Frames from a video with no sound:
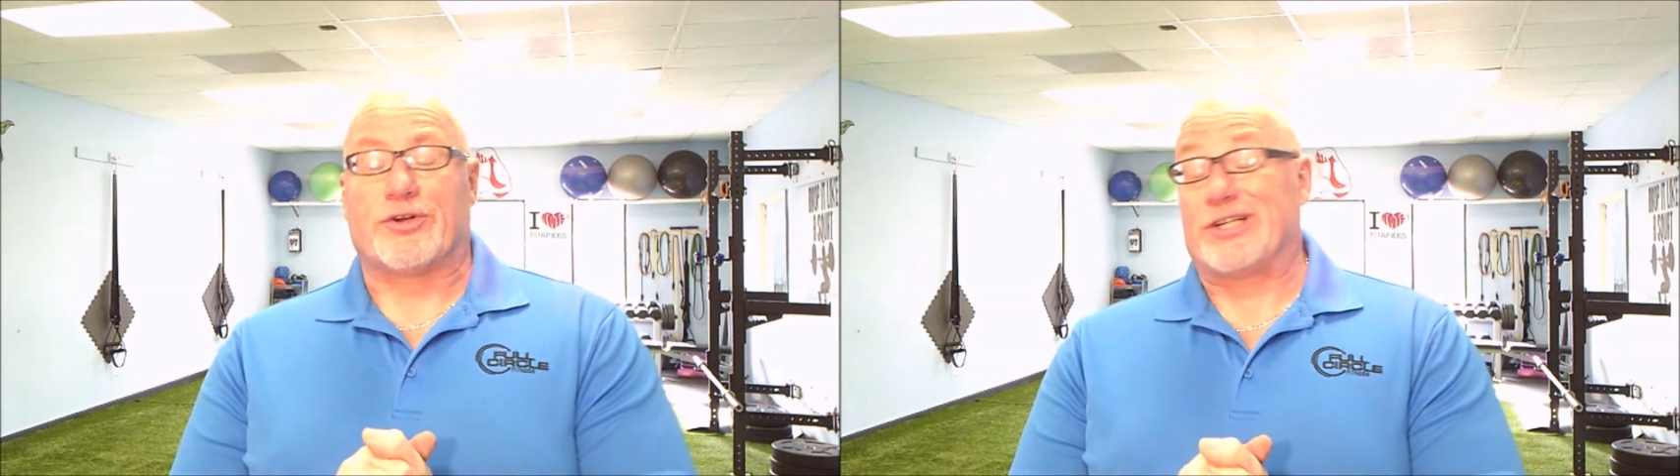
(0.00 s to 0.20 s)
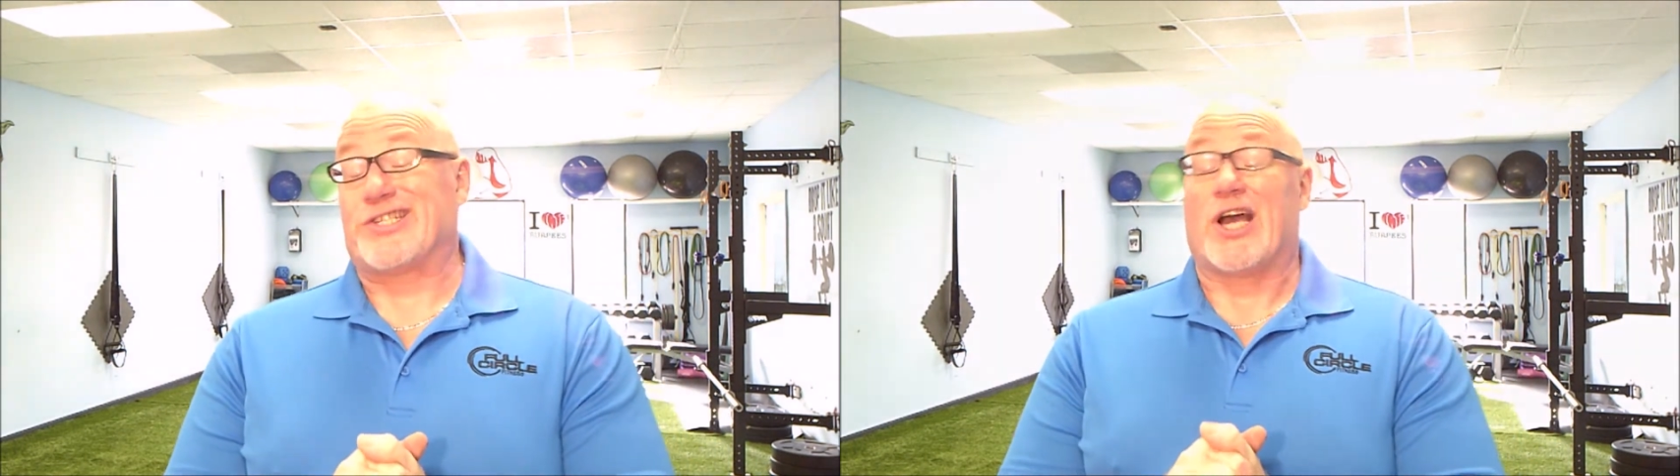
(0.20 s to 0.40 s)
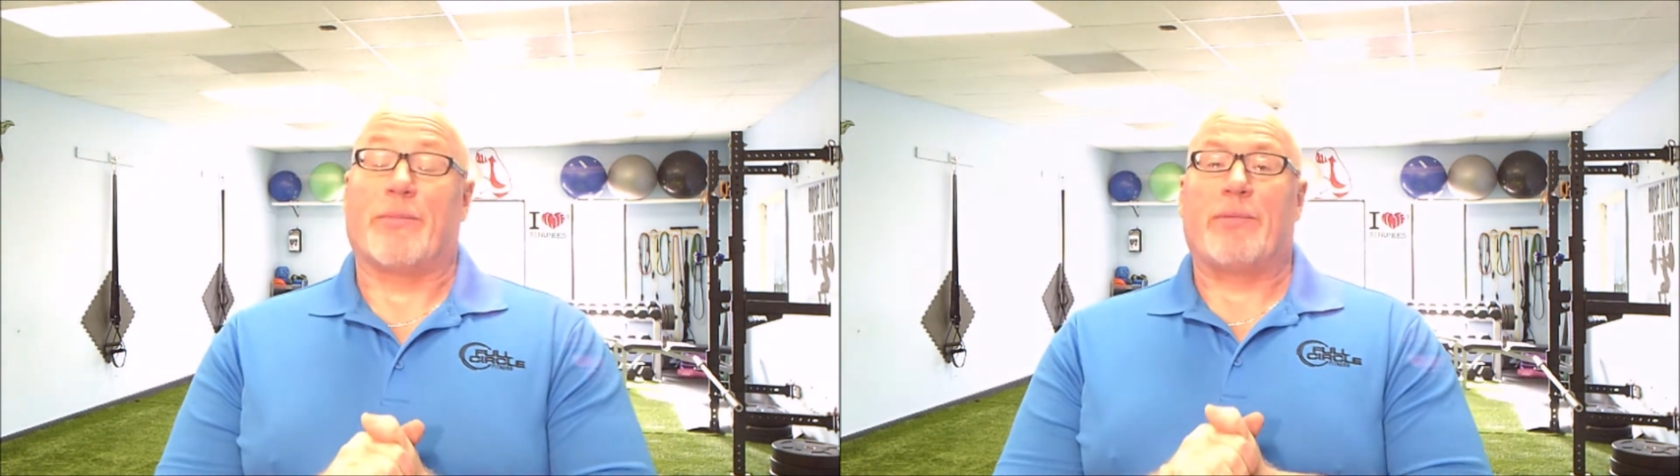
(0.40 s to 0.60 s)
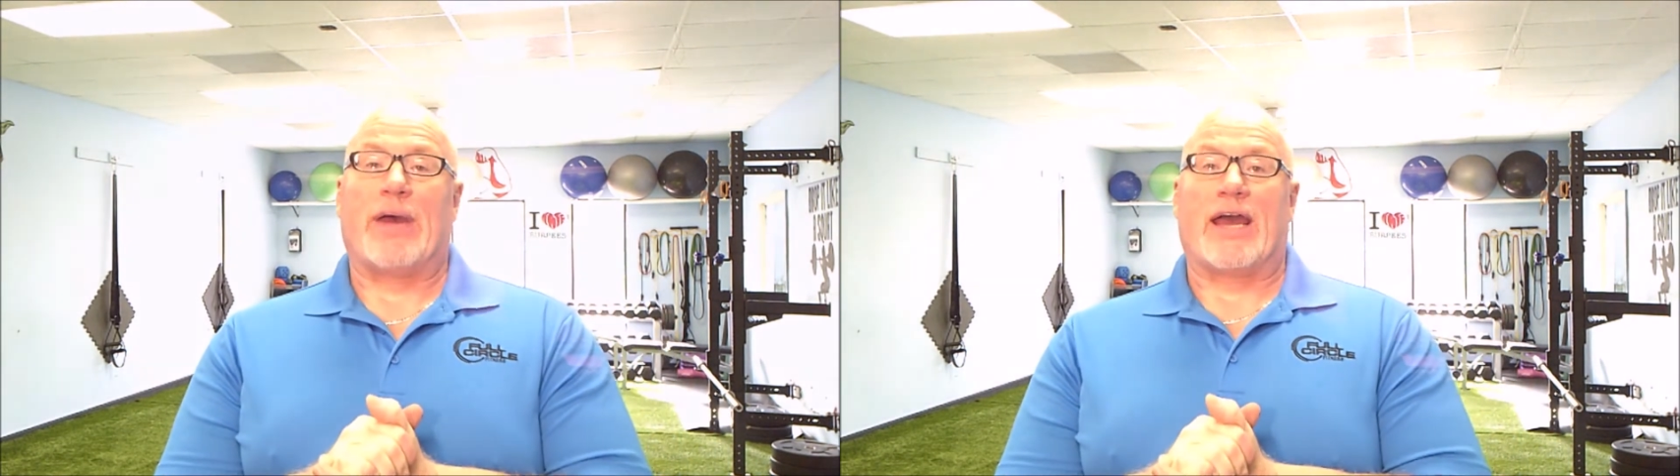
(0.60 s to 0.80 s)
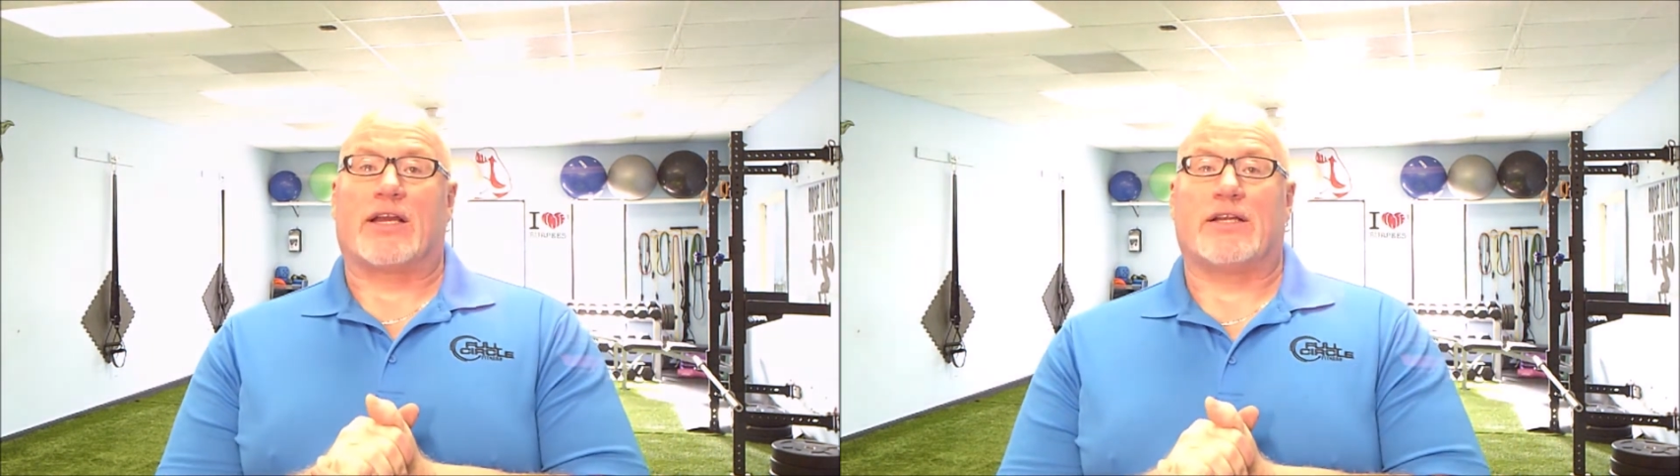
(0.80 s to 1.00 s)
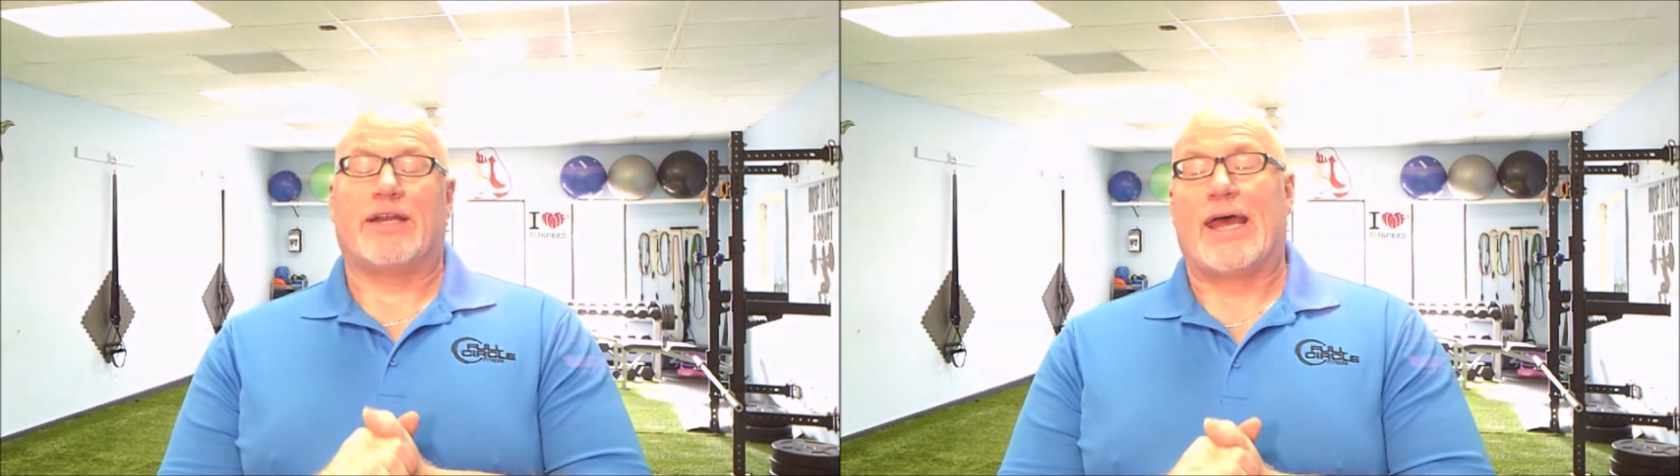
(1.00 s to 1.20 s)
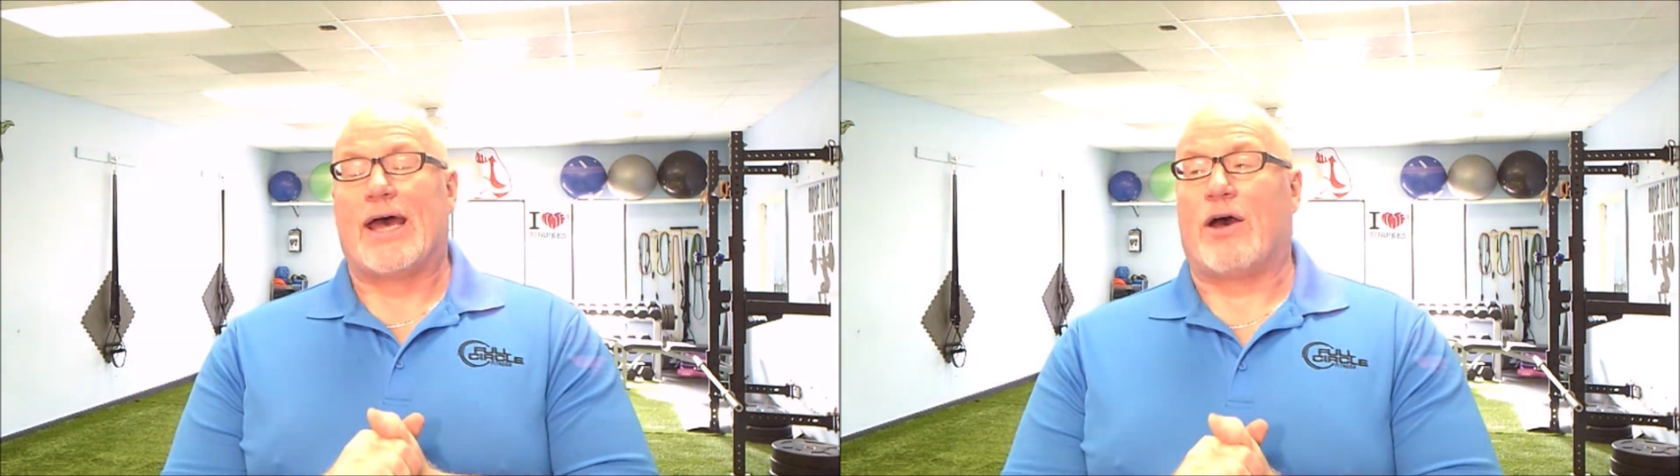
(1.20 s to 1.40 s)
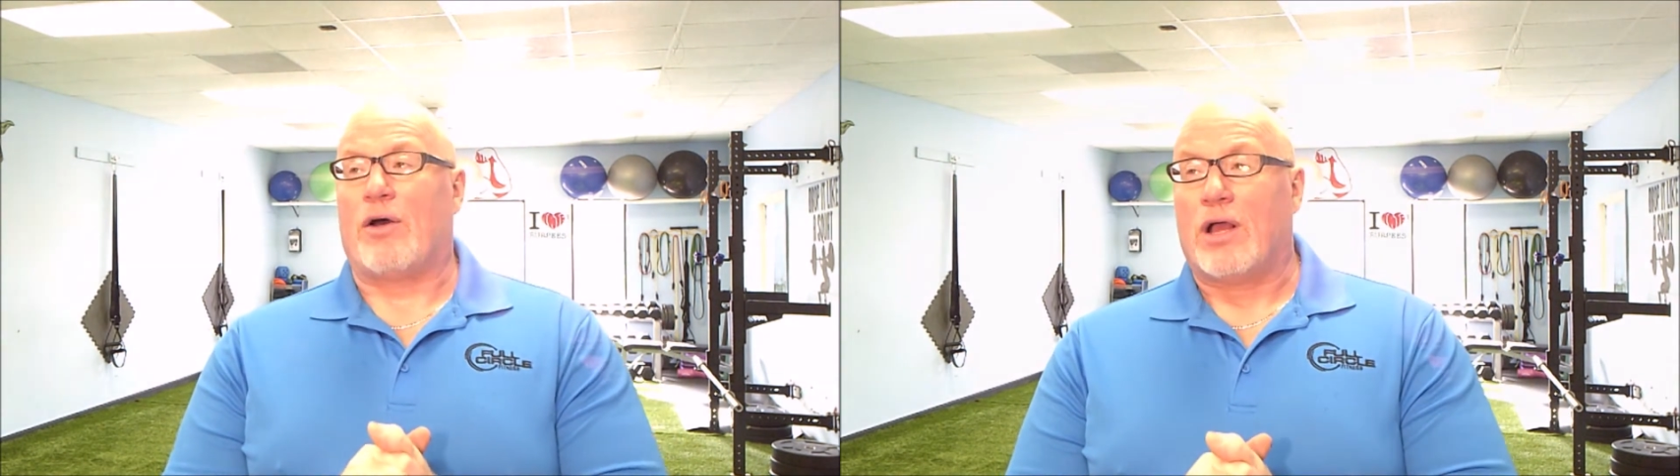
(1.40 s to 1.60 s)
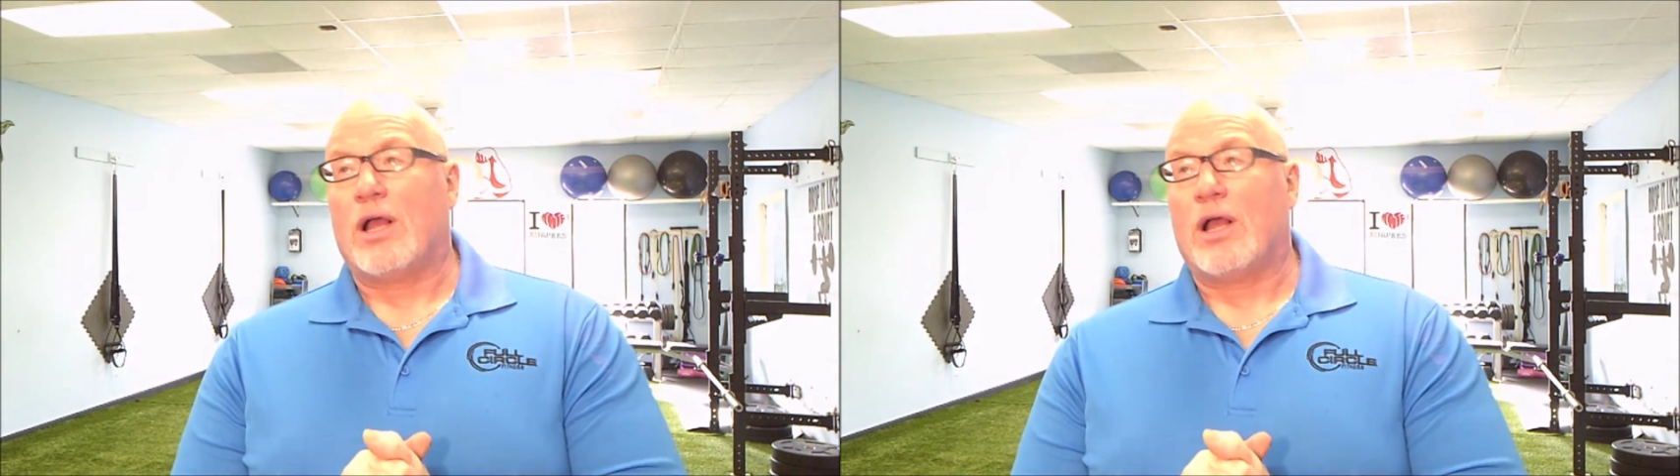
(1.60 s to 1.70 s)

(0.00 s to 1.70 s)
It's coming back. Now,